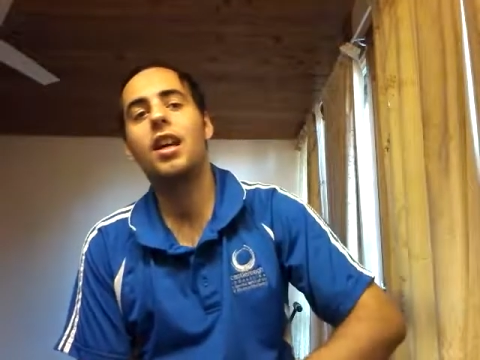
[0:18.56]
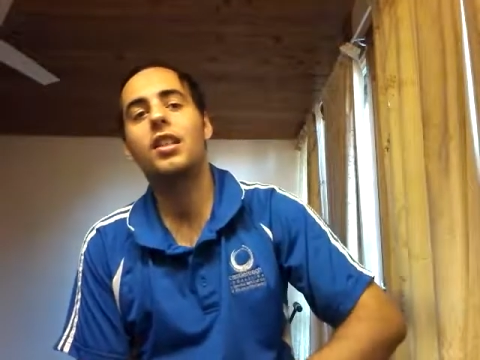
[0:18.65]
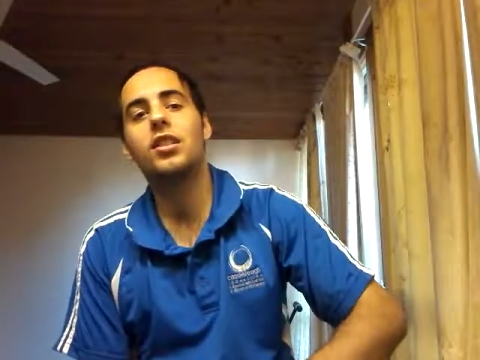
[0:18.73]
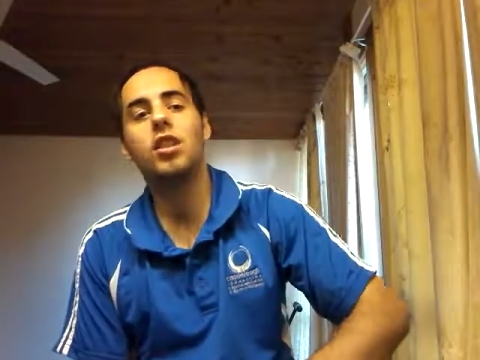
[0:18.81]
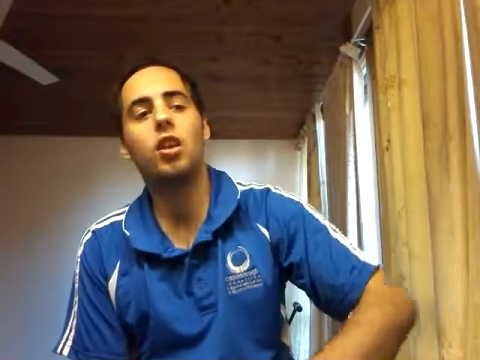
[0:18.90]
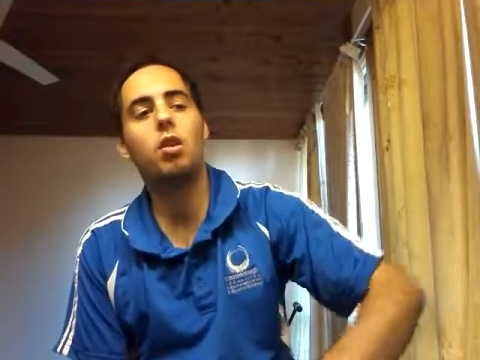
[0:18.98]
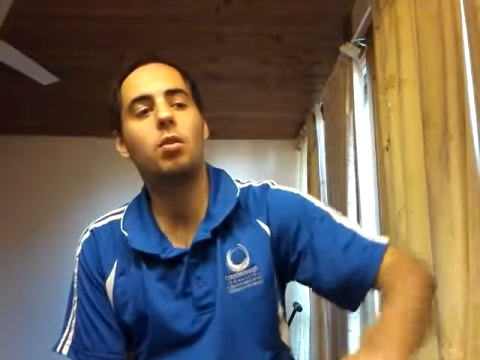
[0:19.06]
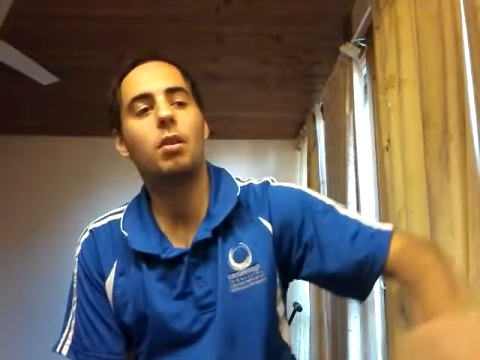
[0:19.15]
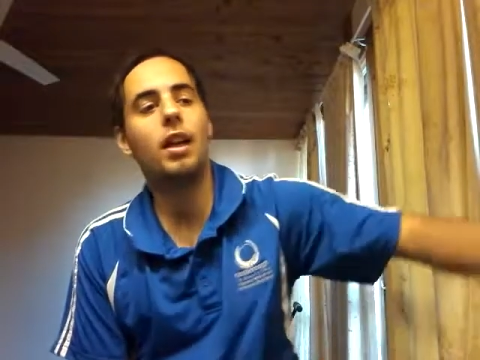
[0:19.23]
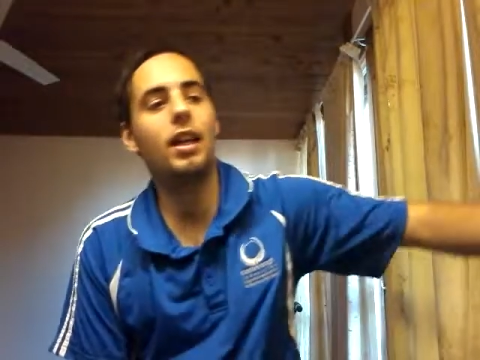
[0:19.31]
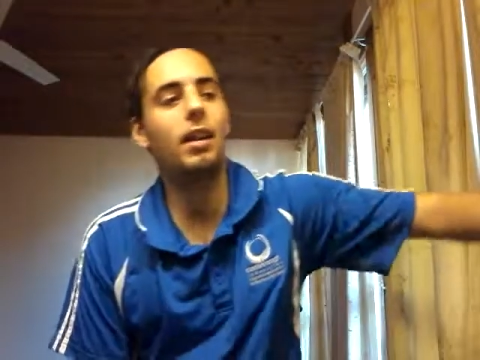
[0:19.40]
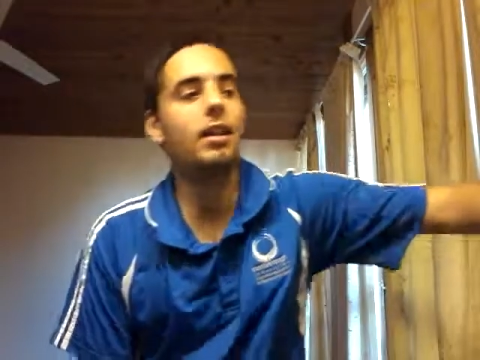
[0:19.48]

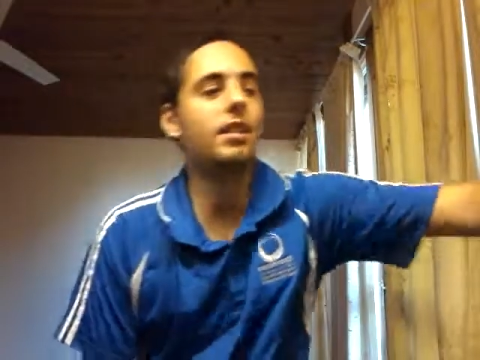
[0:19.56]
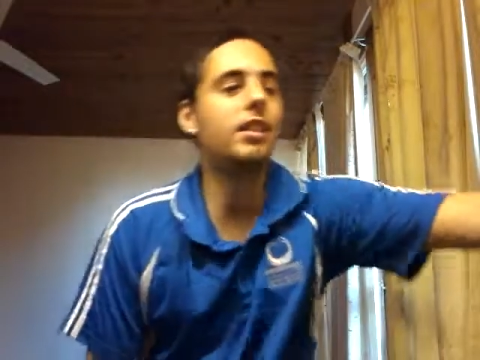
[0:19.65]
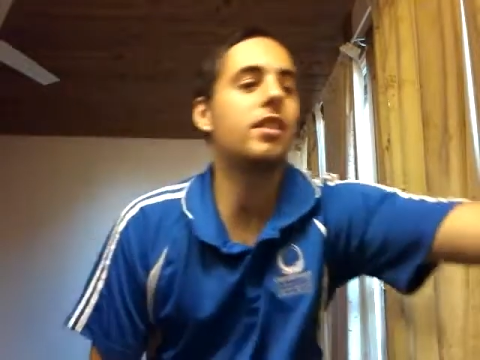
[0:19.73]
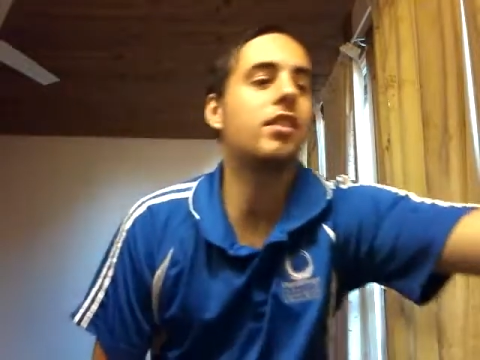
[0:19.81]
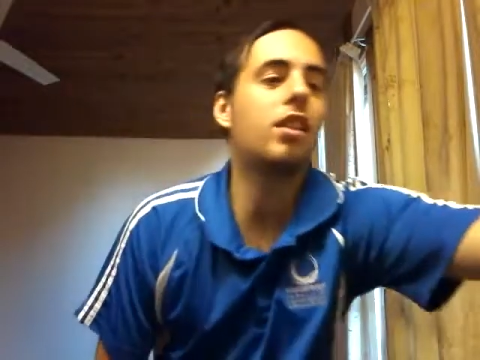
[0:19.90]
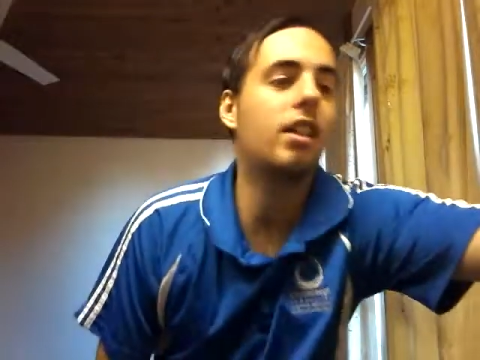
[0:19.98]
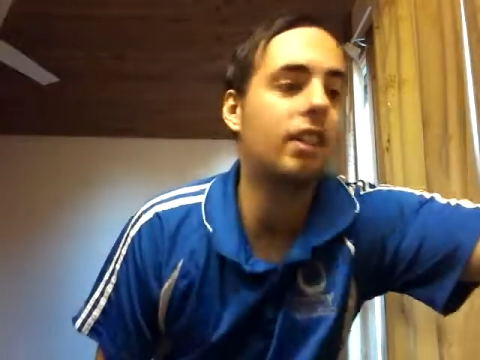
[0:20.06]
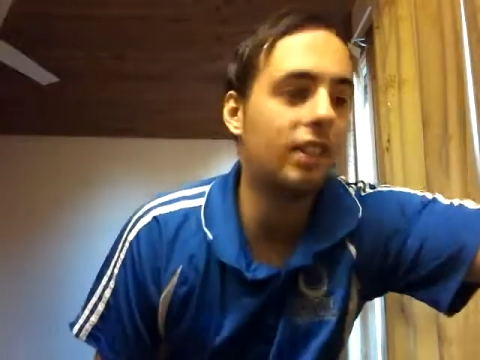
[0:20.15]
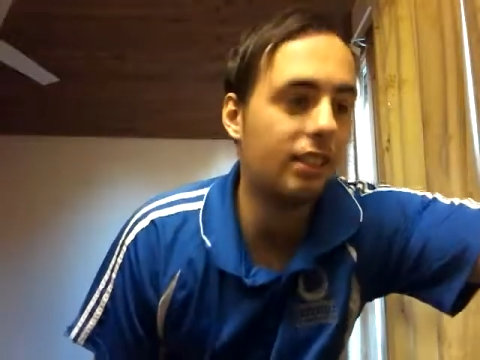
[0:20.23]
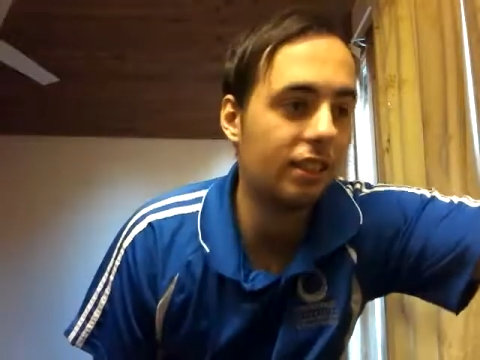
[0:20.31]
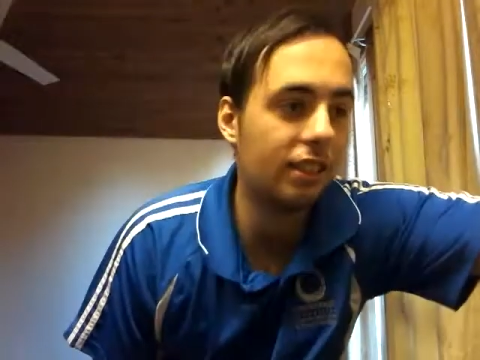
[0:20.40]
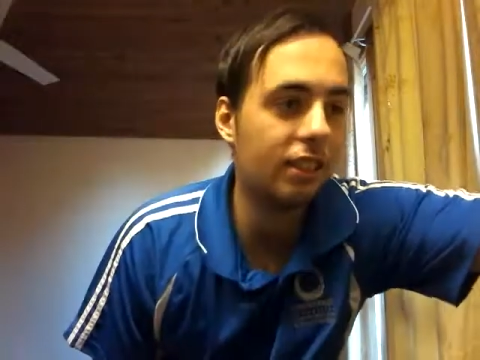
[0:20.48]
So yeah, I'm gonna sing a song. I'm
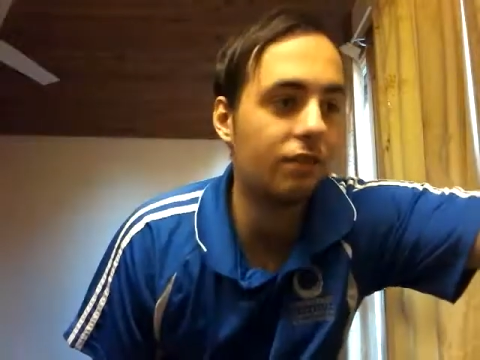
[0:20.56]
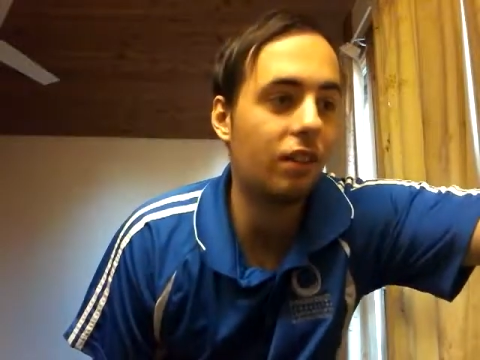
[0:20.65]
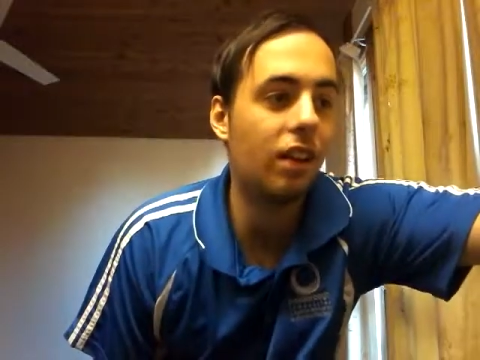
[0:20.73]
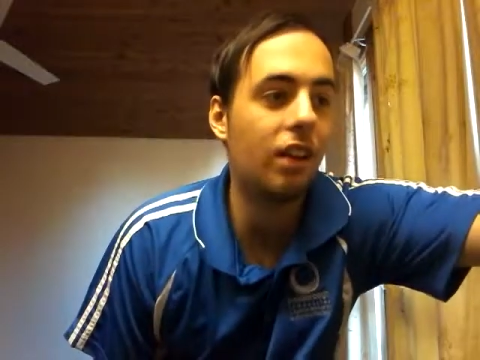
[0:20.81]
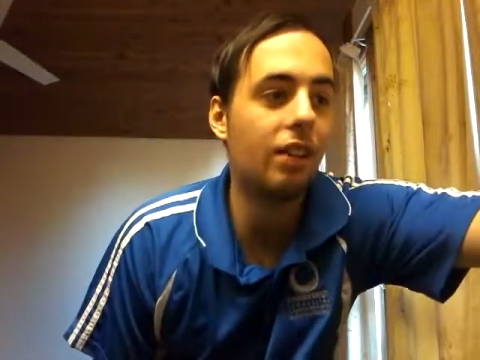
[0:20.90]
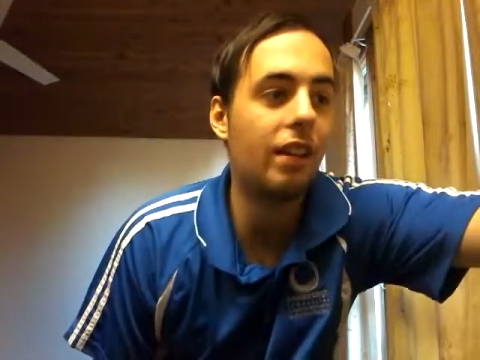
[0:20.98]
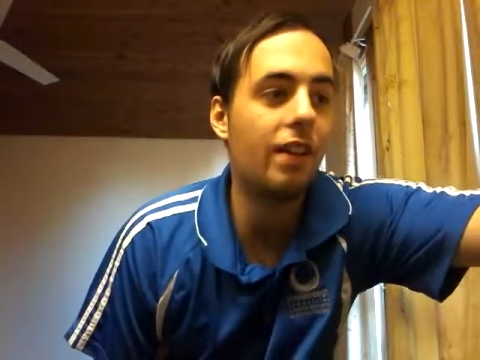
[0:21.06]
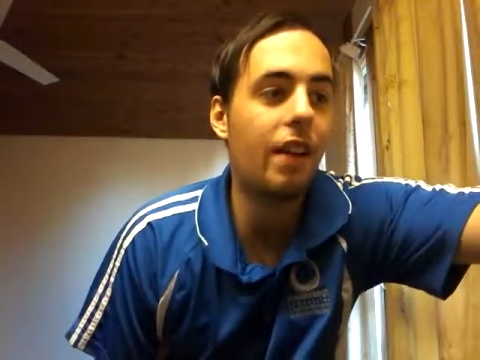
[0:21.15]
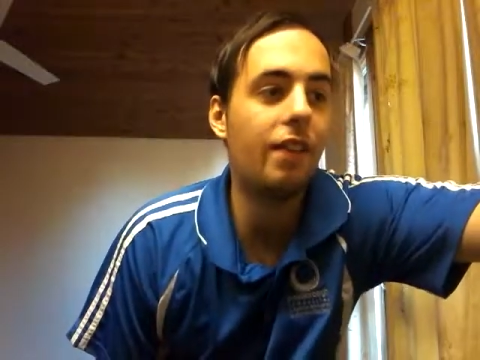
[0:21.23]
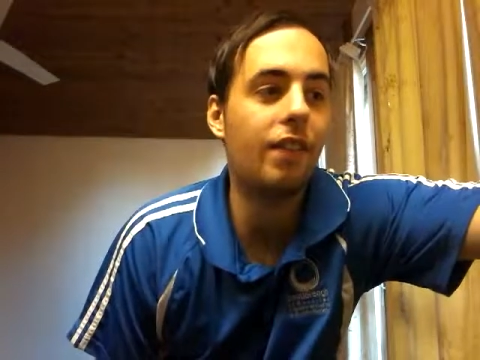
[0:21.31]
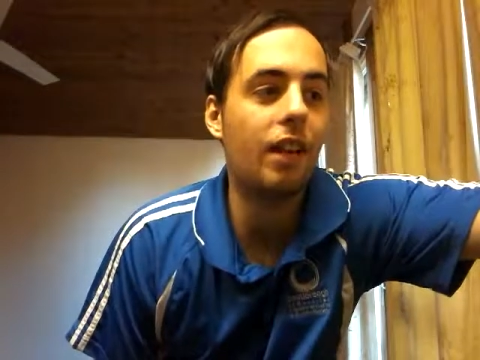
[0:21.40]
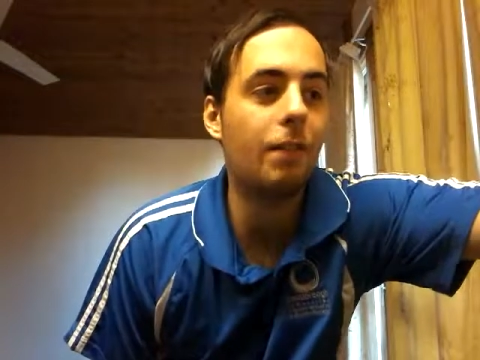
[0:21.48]
gonna sing Never
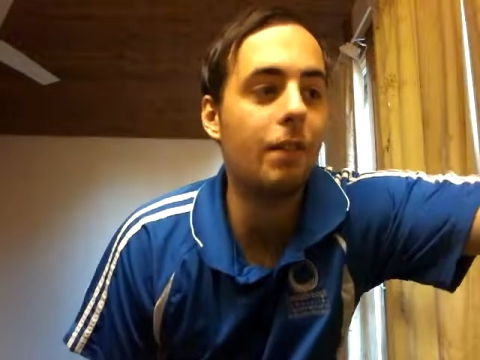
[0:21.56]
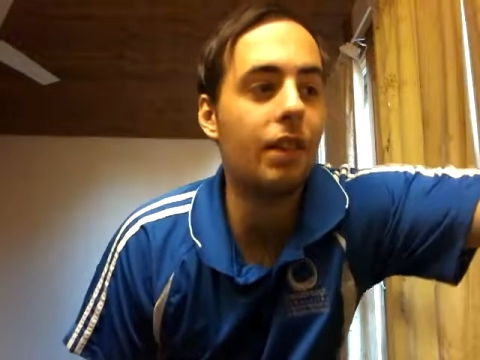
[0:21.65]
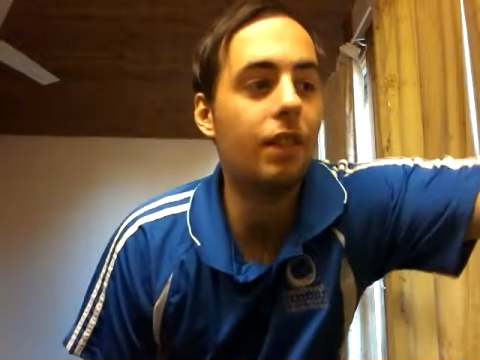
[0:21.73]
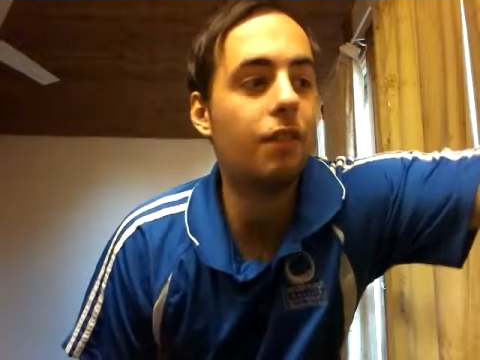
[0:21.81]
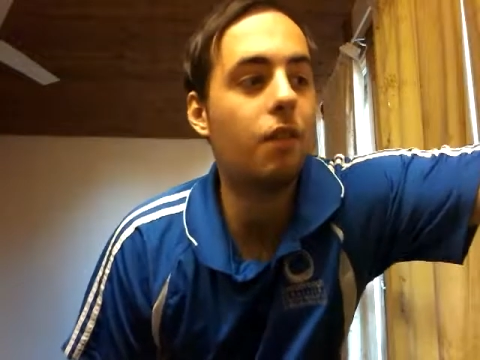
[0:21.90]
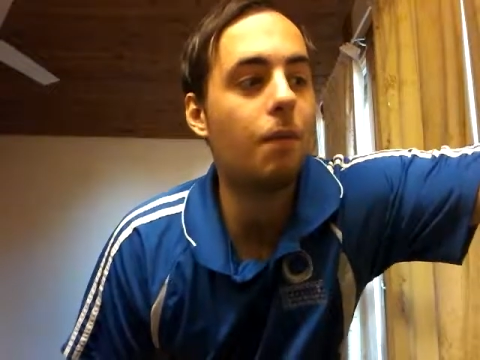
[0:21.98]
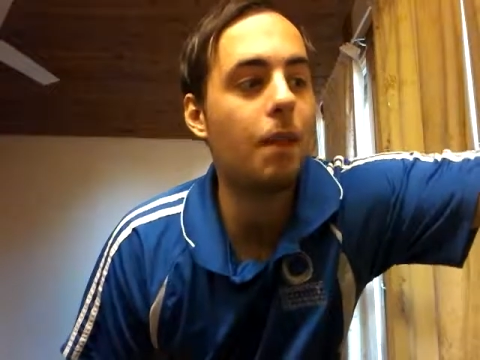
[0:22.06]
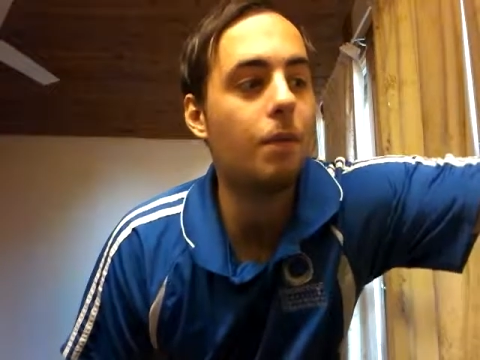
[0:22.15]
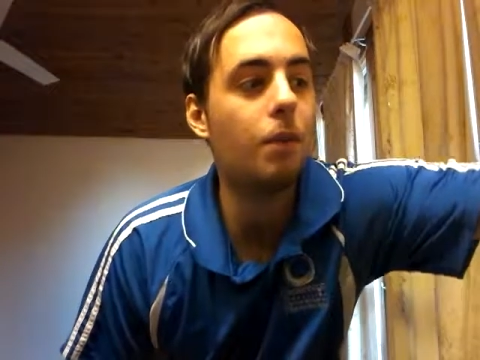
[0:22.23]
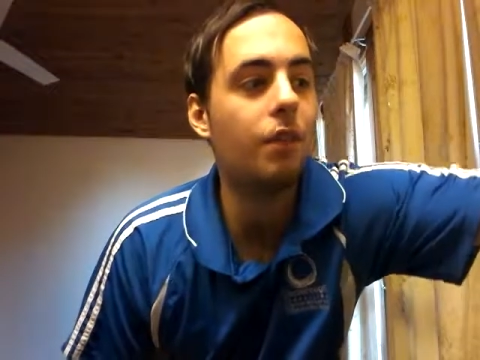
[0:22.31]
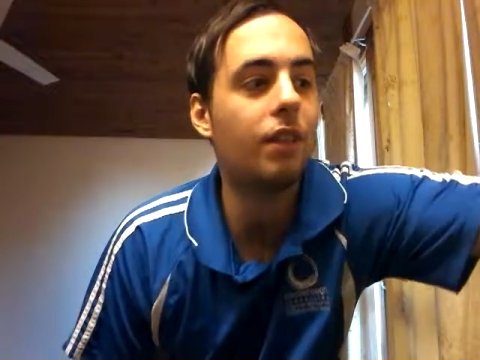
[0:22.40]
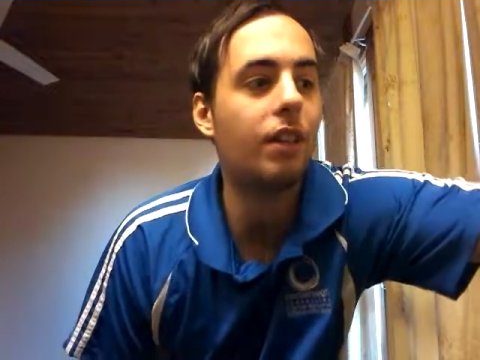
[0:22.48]
Had a Friend Like Me from
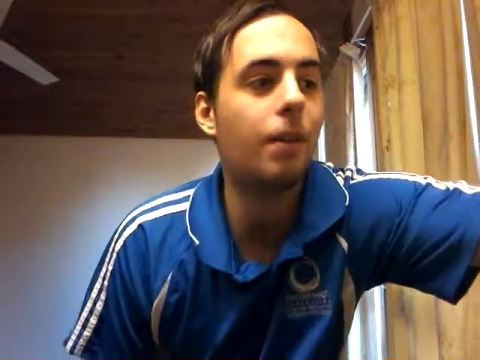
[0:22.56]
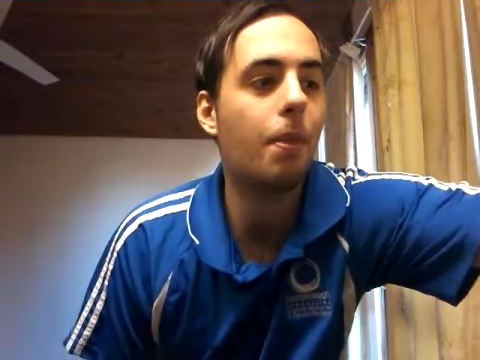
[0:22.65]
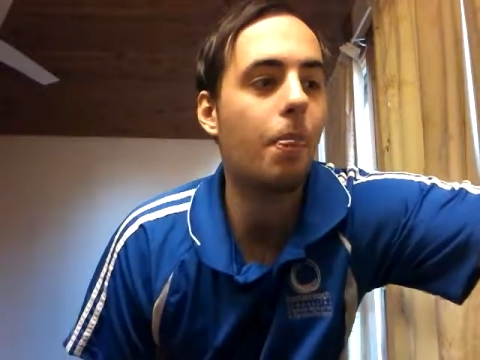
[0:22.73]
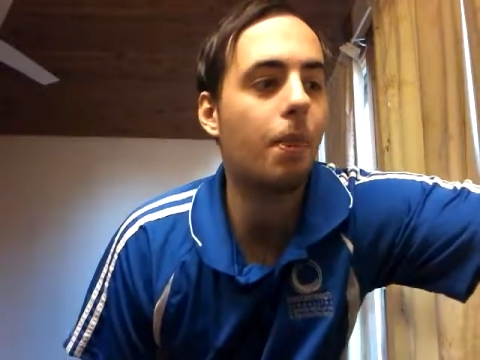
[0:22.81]
that movie.